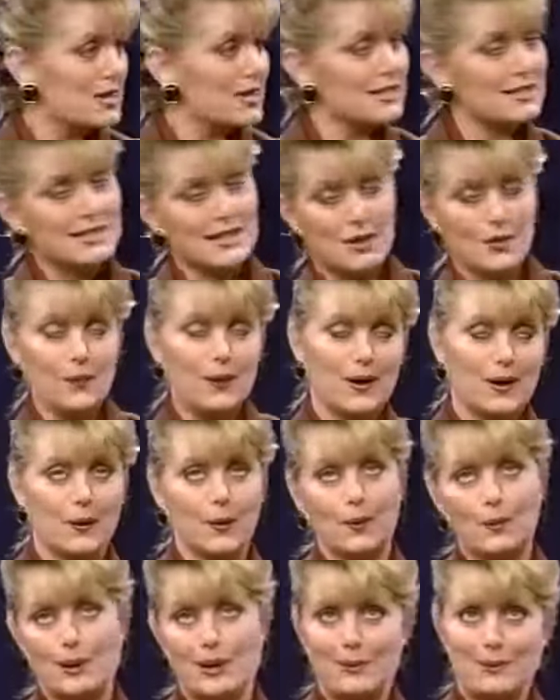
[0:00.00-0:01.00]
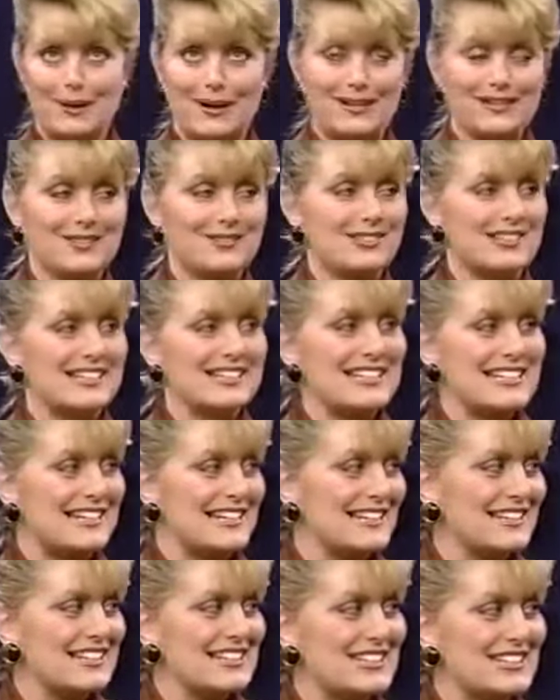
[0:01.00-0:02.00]
because they don't want to go bye-bye, they want to
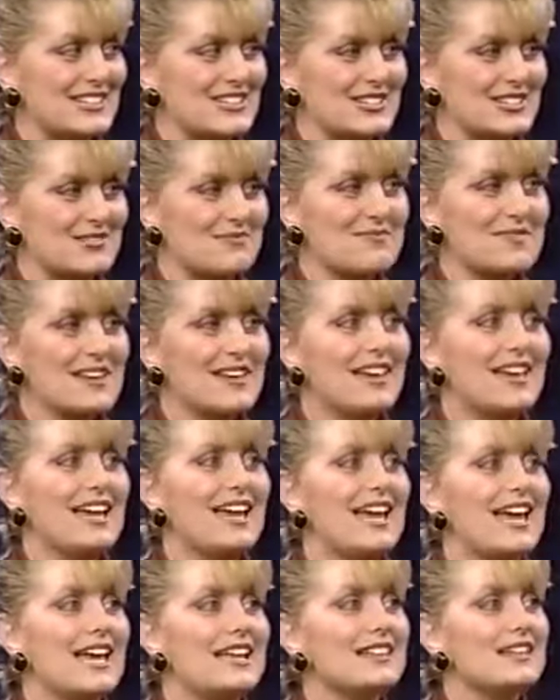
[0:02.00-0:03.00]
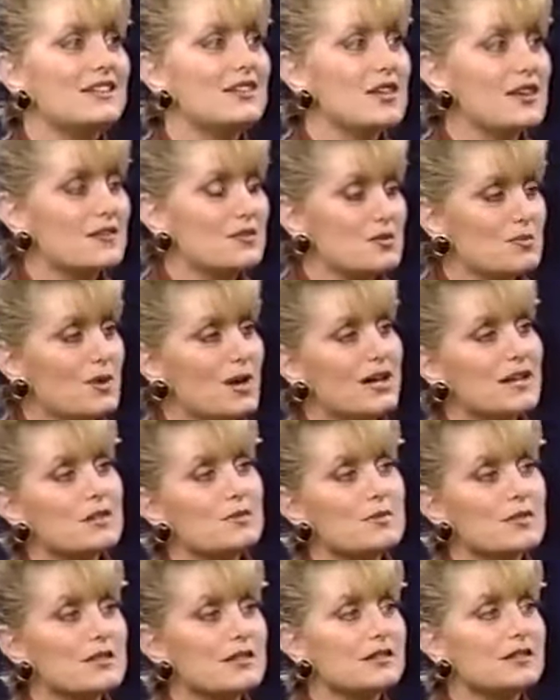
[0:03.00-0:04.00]
stay in the system. And then you have to bind
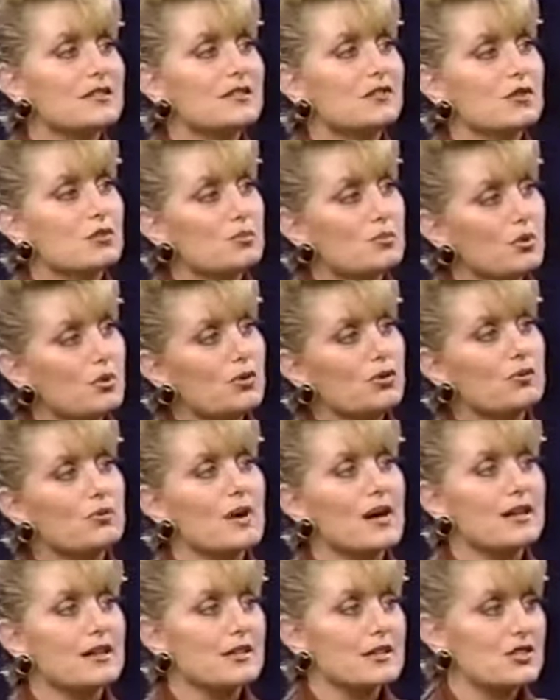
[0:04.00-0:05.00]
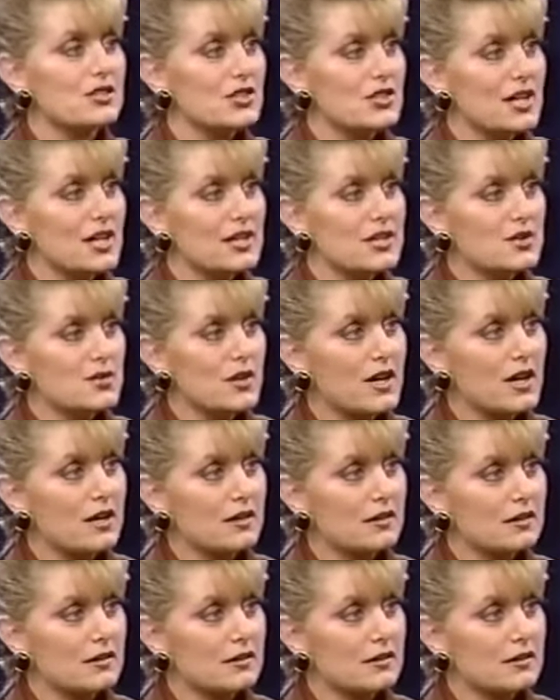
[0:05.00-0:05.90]
them in the liver and pull them out of the GI tract.